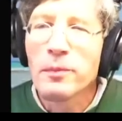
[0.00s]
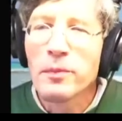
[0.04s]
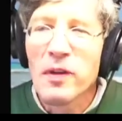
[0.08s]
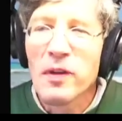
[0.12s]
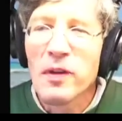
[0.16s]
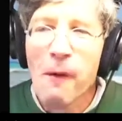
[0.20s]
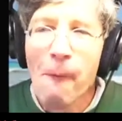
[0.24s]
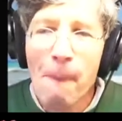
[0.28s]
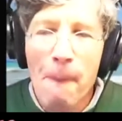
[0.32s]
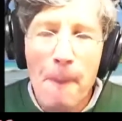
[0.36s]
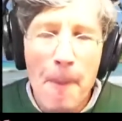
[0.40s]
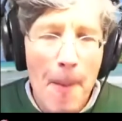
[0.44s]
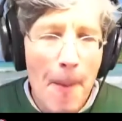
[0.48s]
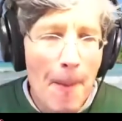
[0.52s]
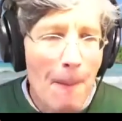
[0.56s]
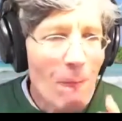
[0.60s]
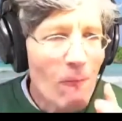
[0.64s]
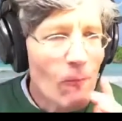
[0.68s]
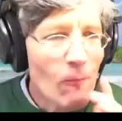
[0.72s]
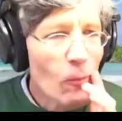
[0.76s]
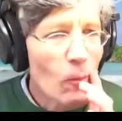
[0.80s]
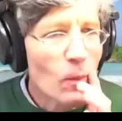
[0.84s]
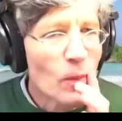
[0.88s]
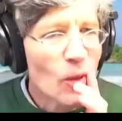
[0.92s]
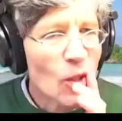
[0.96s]
I think
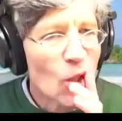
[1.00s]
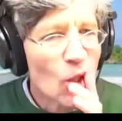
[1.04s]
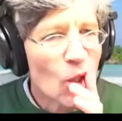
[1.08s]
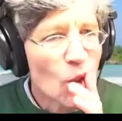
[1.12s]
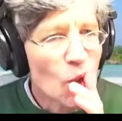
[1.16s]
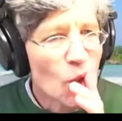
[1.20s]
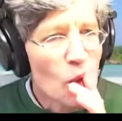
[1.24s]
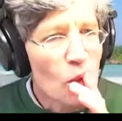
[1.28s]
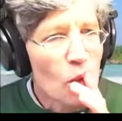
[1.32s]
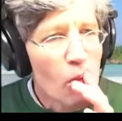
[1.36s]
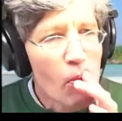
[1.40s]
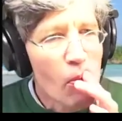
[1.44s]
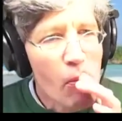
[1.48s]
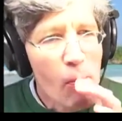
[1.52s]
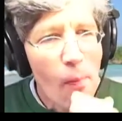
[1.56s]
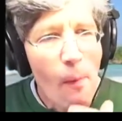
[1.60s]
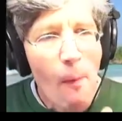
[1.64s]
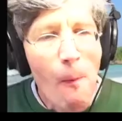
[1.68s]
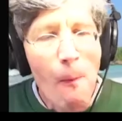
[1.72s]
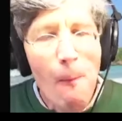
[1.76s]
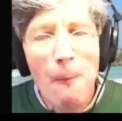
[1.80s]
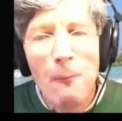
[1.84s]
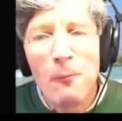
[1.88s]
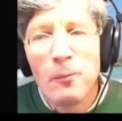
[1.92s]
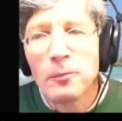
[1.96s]
somewhere in there. Oh,
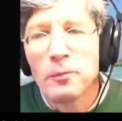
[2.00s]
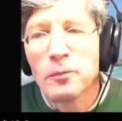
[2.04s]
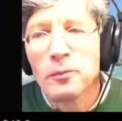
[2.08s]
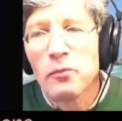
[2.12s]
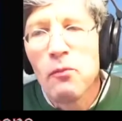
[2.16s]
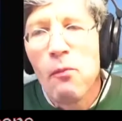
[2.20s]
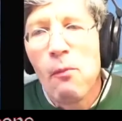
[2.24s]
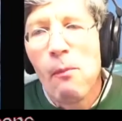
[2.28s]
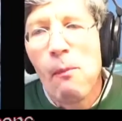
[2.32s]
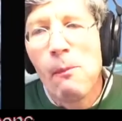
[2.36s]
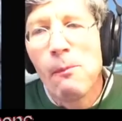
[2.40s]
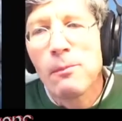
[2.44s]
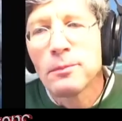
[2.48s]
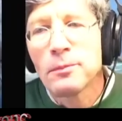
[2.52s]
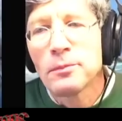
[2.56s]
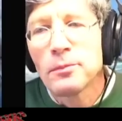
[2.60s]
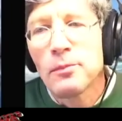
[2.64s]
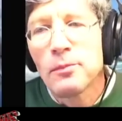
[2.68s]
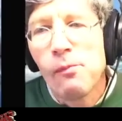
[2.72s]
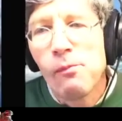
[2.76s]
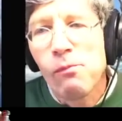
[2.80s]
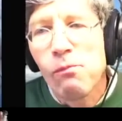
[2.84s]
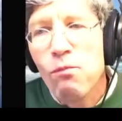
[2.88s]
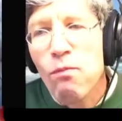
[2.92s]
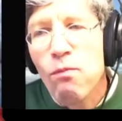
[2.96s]
I'll show
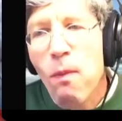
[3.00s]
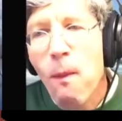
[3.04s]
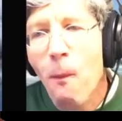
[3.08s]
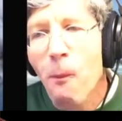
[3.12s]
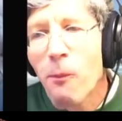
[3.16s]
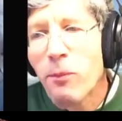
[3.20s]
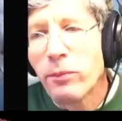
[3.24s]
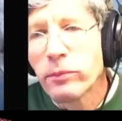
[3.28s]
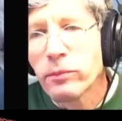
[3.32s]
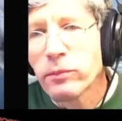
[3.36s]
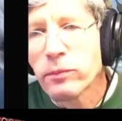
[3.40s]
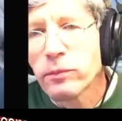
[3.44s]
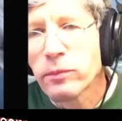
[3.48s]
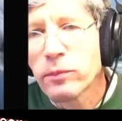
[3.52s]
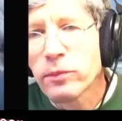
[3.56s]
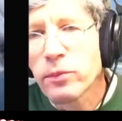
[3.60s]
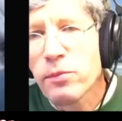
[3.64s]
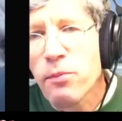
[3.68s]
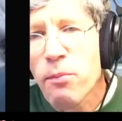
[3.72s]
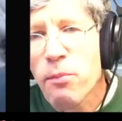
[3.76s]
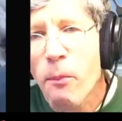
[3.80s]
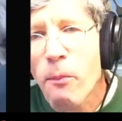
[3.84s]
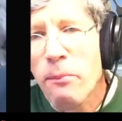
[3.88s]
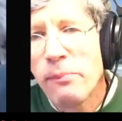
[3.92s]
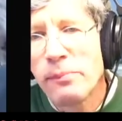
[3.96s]
you the other clue.
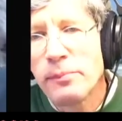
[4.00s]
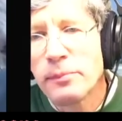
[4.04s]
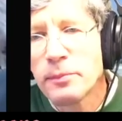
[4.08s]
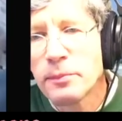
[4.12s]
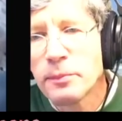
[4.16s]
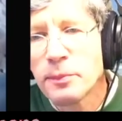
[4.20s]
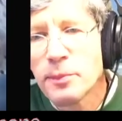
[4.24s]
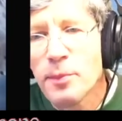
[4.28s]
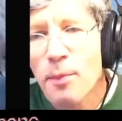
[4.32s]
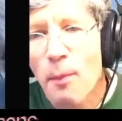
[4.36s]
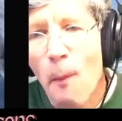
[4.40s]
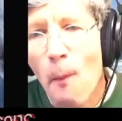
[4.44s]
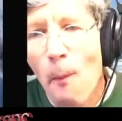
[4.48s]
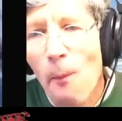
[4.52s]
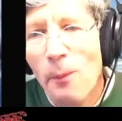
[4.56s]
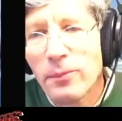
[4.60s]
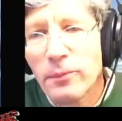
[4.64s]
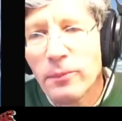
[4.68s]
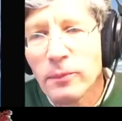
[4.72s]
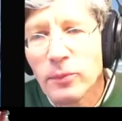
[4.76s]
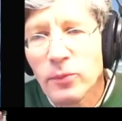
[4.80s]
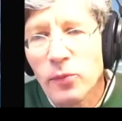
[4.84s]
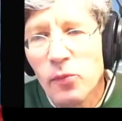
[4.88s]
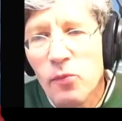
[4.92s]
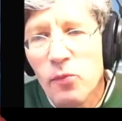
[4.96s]
Not to
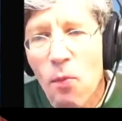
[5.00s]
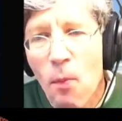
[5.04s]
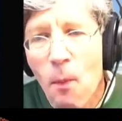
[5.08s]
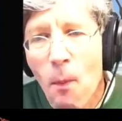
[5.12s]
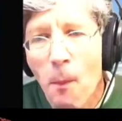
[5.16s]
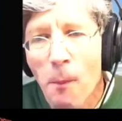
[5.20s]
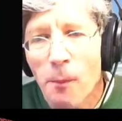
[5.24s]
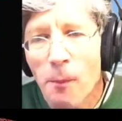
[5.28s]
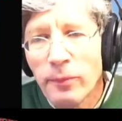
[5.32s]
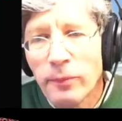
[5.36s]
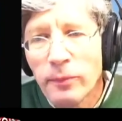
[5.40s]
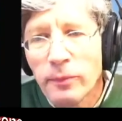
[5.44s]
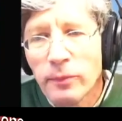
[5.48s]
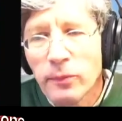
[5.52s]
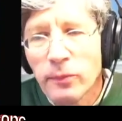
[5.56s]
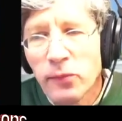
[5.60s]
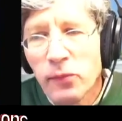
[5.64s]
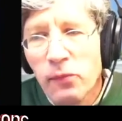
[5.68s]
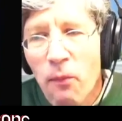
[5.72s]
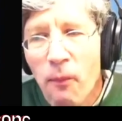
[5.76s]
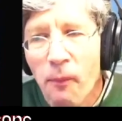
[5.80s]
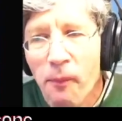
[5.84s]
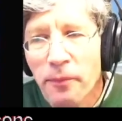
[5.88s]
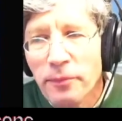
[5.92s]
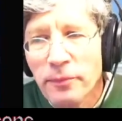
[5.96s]
dominate your world, but
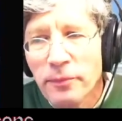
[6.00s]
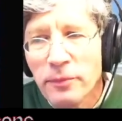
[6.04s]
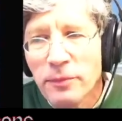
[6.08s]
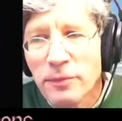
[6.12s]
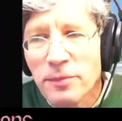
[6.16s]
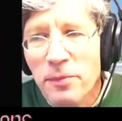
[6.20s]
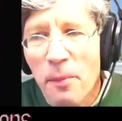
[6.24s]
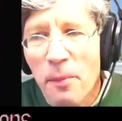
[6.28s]
hang on.